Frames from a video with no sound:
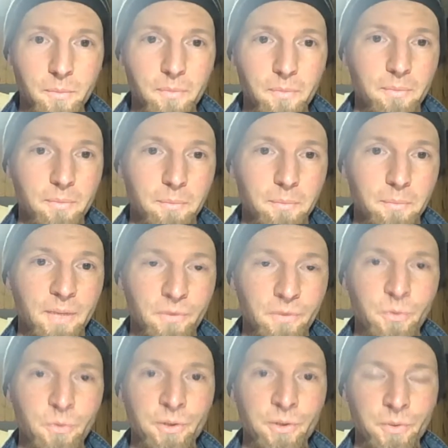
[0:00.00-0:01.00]
makes the
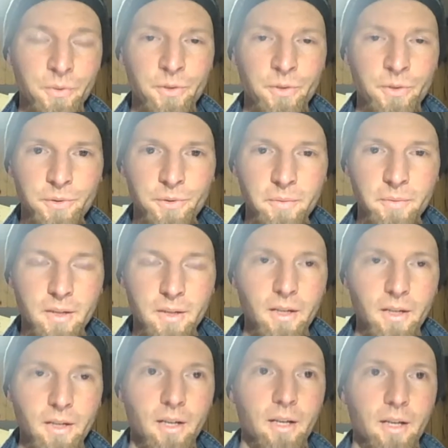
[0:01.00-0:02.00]
rich richer,
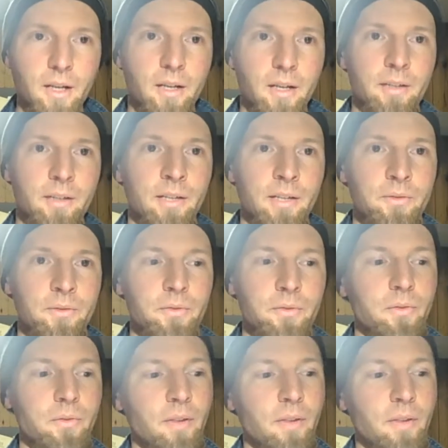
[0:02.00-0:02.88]
and that's